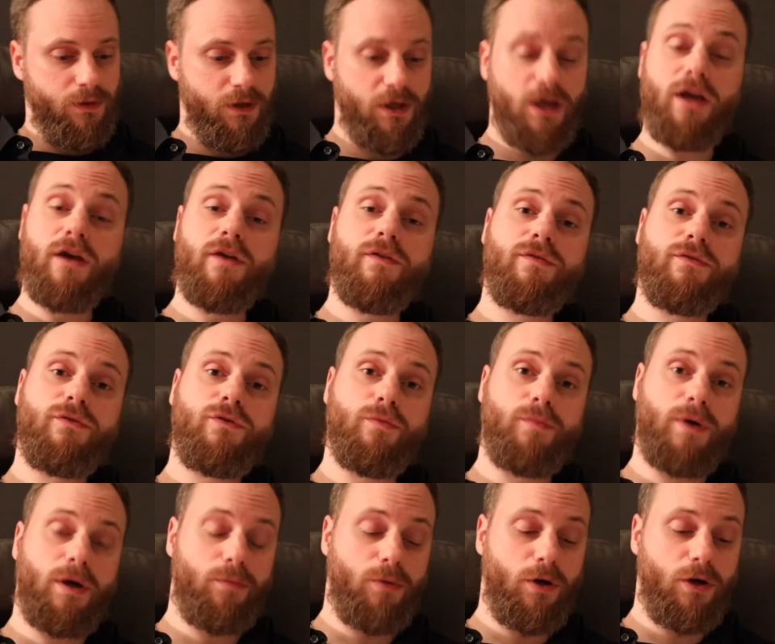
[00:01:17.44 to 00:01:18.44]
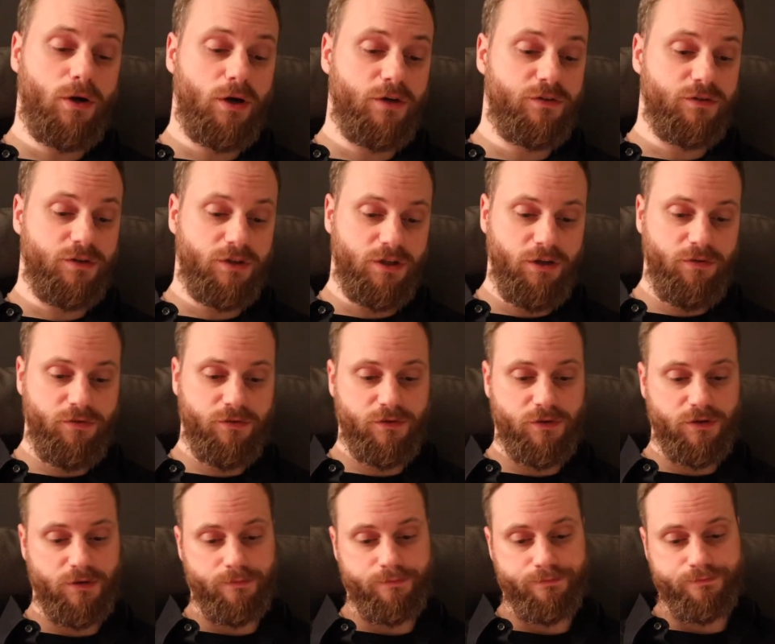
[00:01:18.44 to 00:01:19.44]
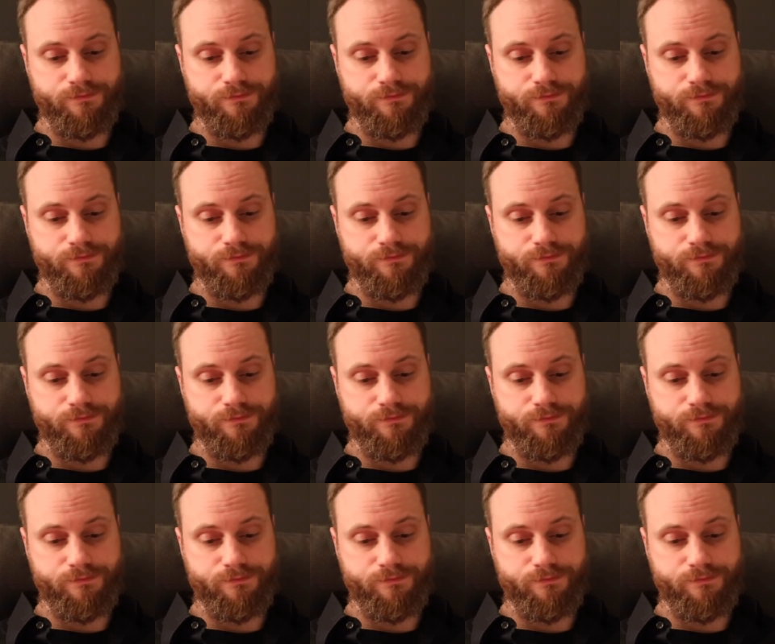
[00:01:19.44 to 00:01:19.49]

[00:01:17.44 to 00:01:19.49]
gave to my mother as a gift